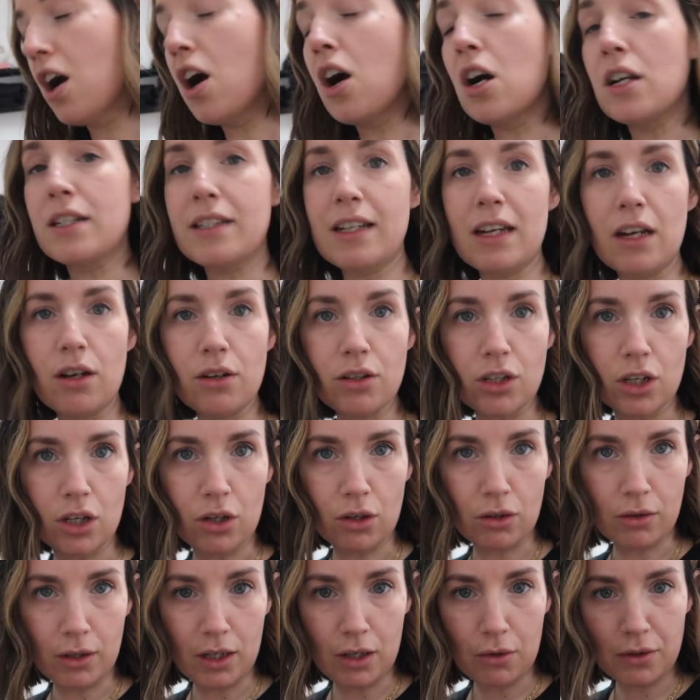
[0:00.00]
I tell
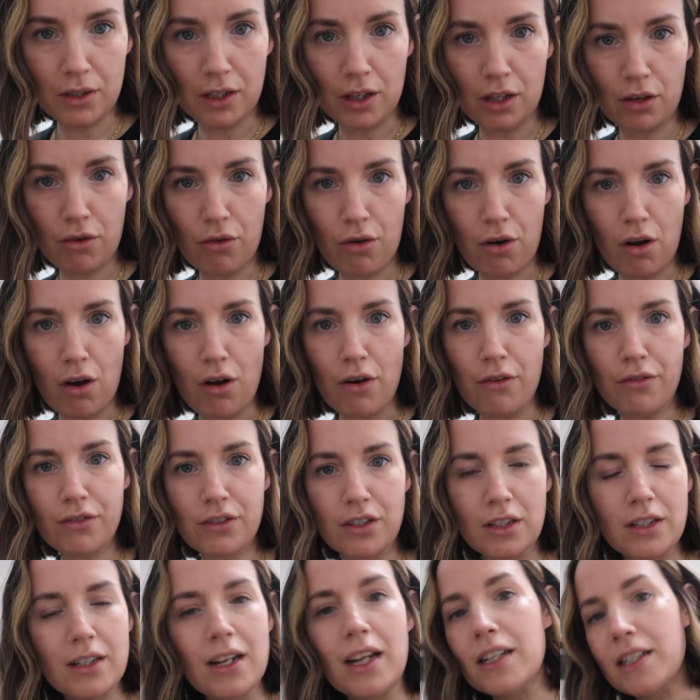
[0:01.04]
you, it was in the
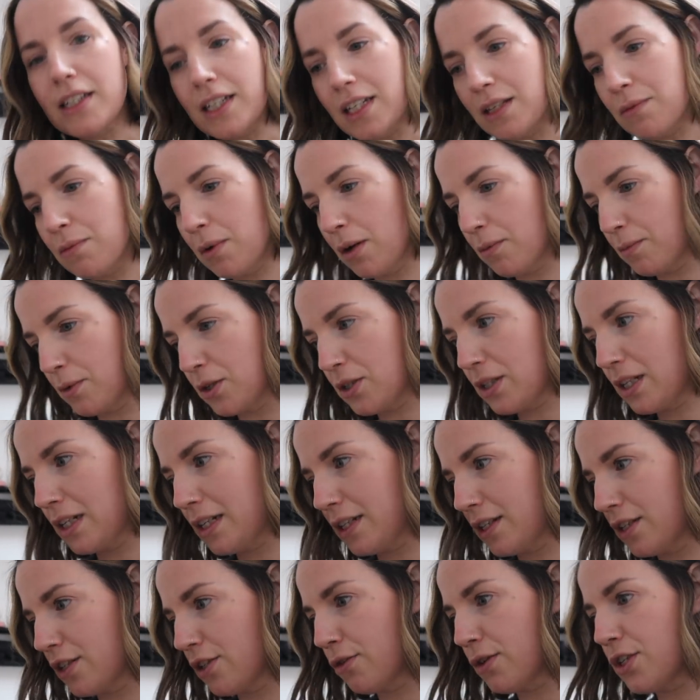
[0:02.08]
craft. Nancy's mum used to
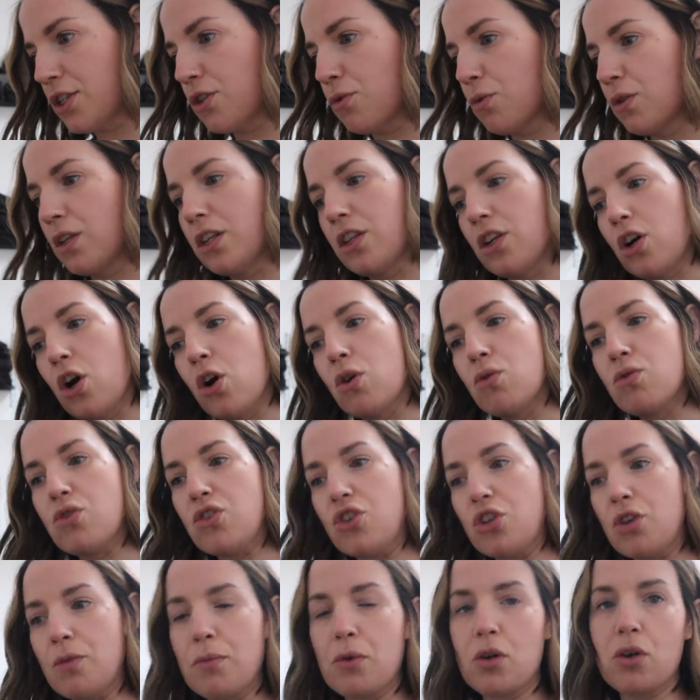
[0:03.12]
listen to it. She wanted a whole
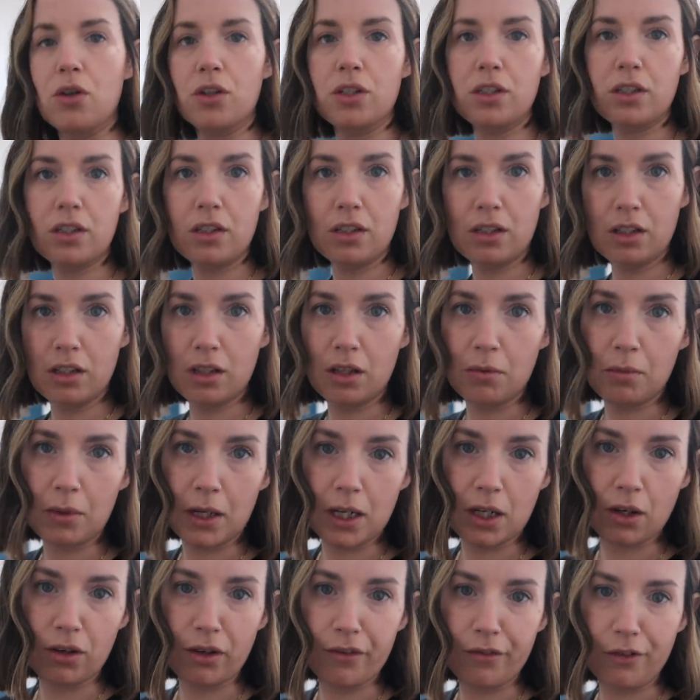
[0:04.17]
jukebox that
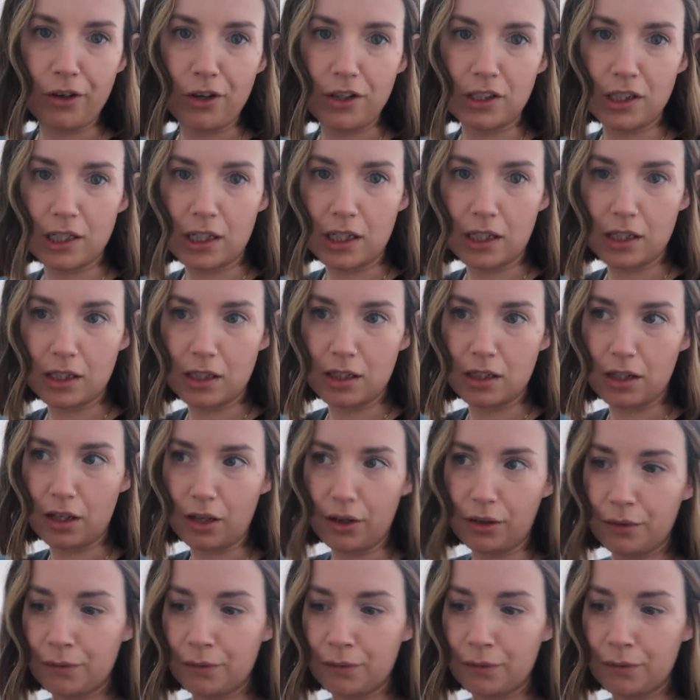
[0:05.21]
played Connie Francis, so.